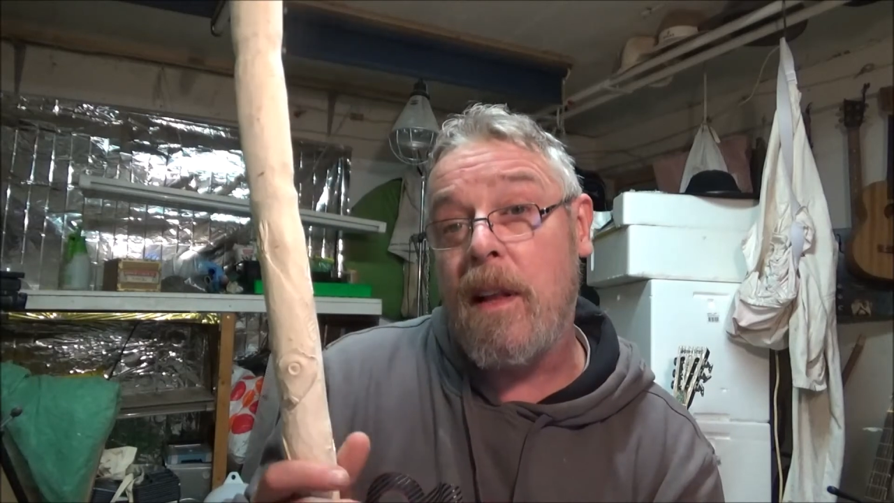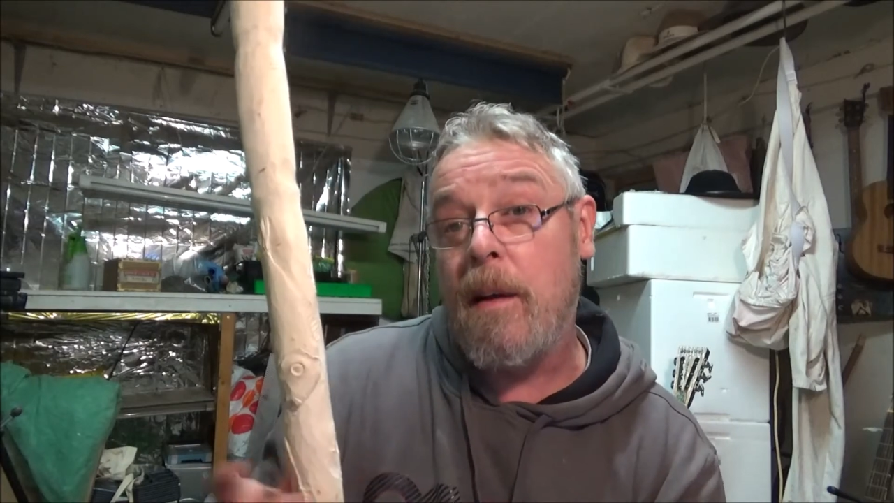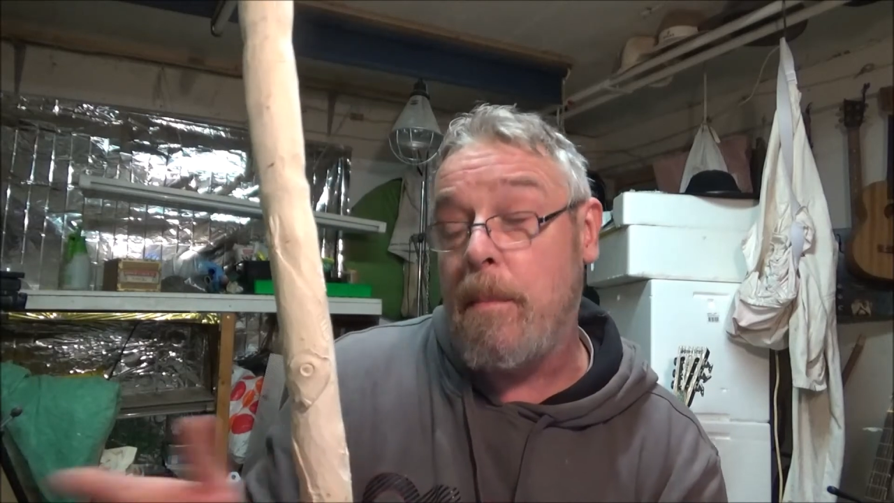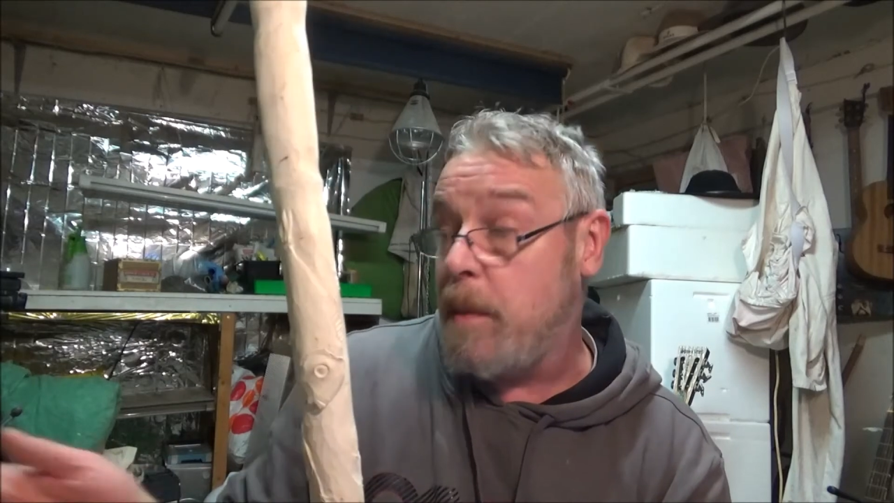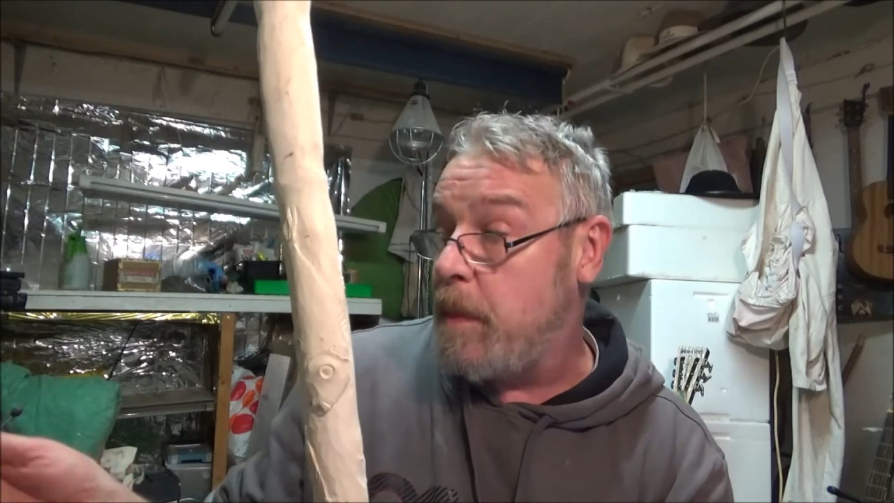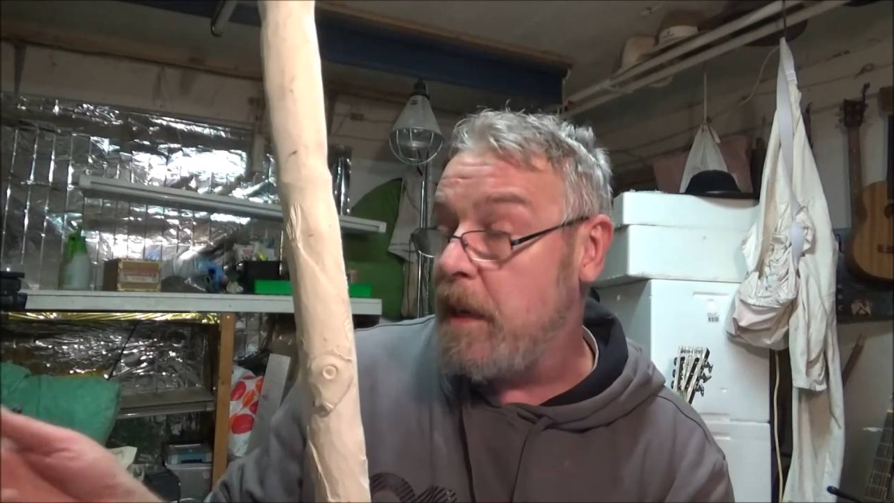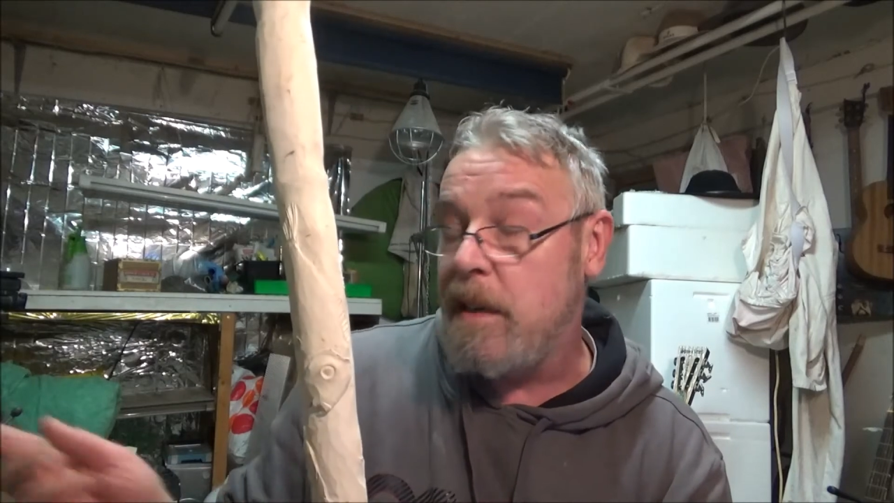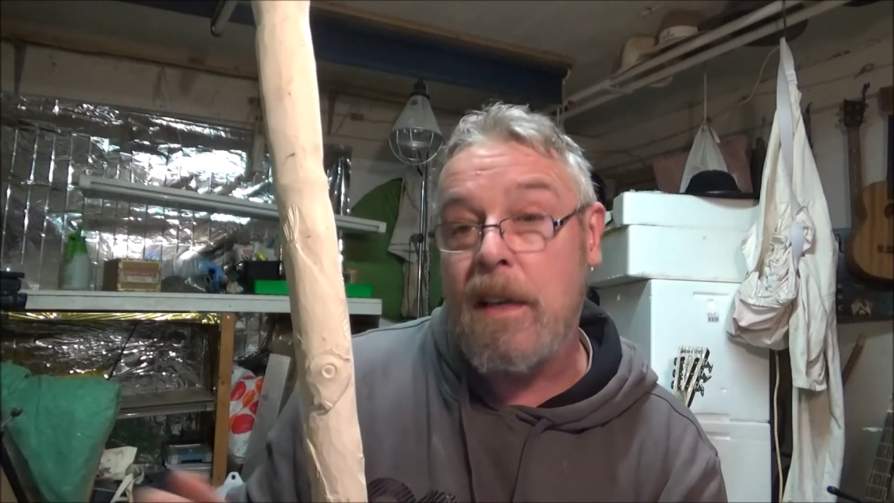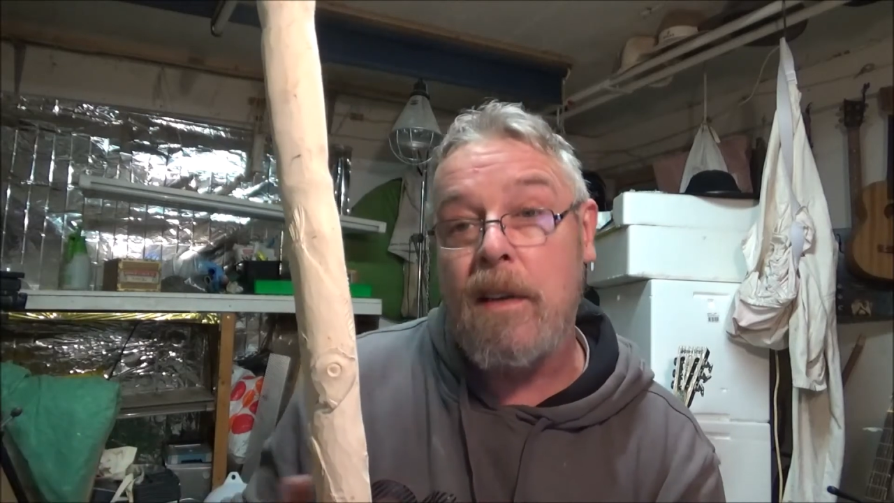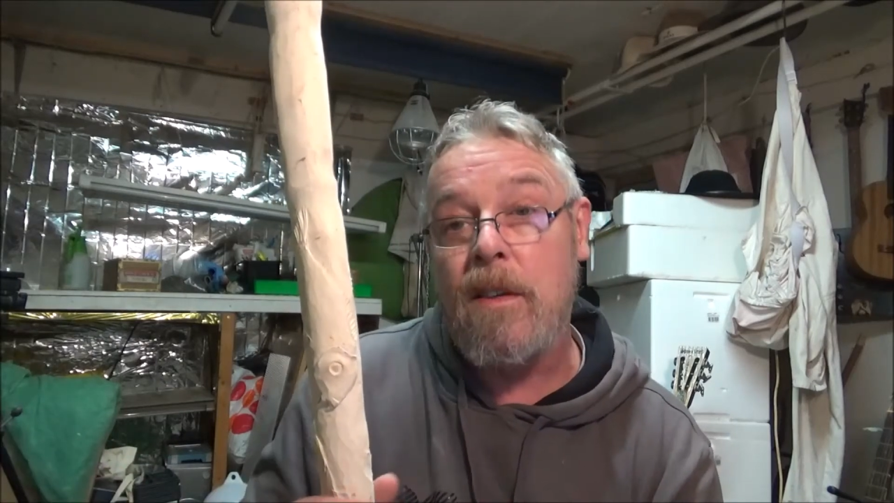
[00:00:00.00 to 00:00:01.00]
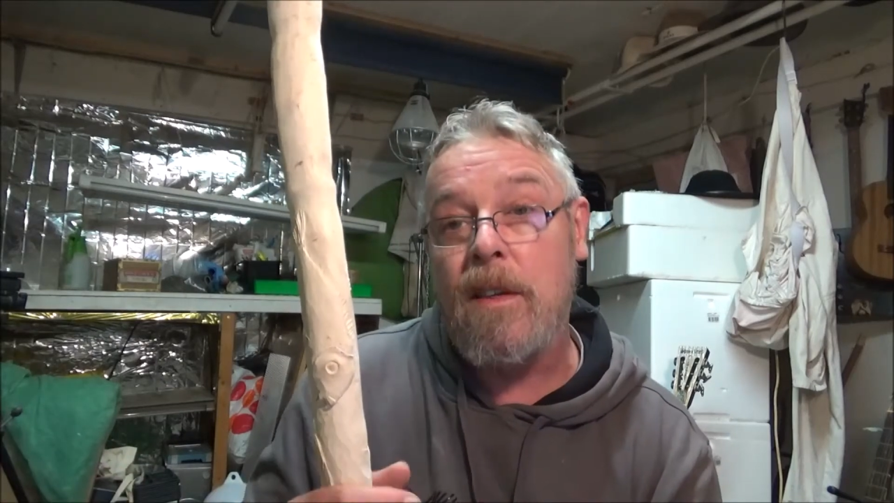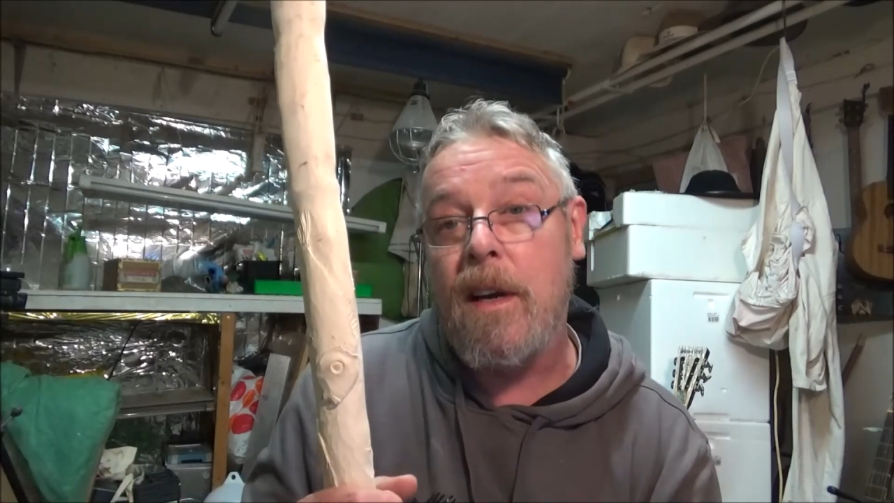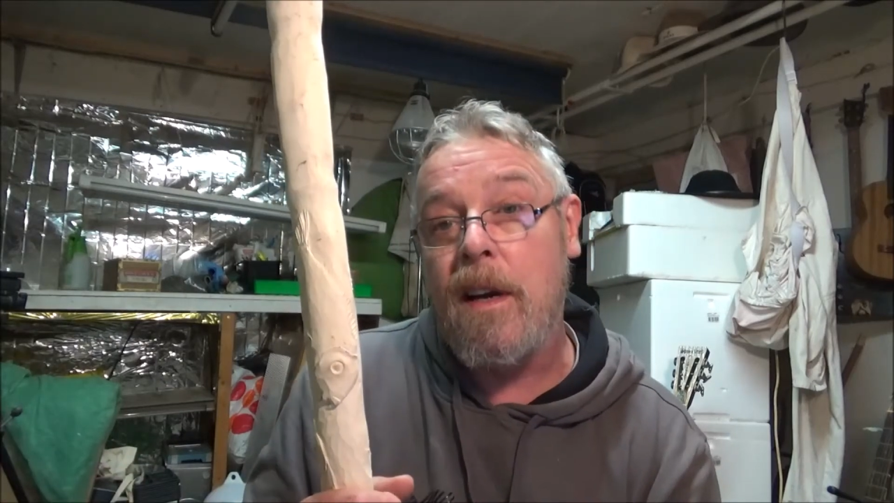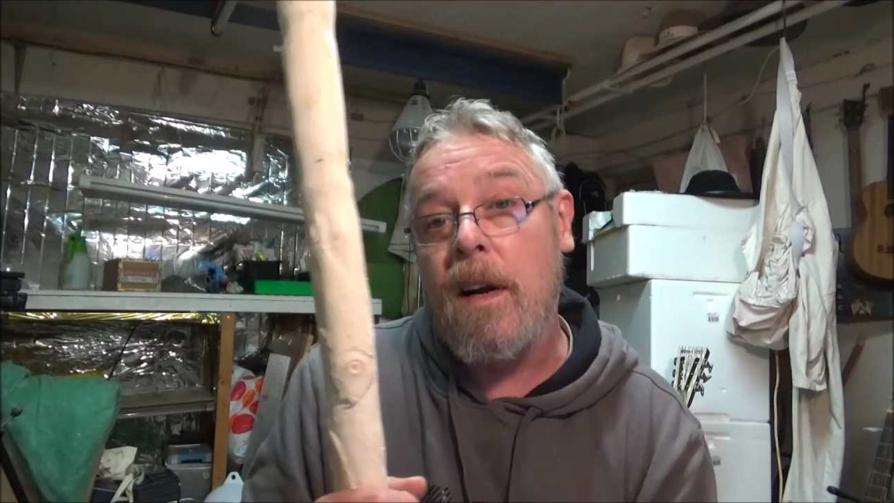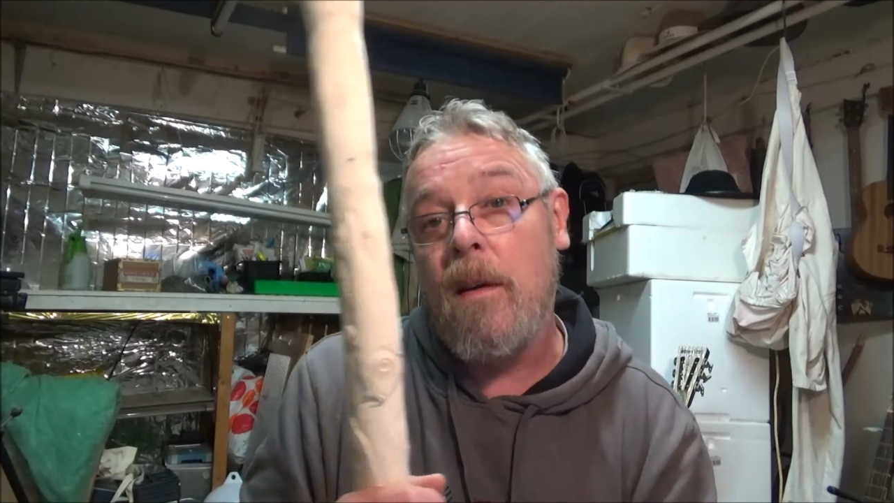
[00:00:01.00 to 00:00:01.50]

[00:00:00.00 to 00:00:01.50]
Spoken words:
That big piece there, as I say,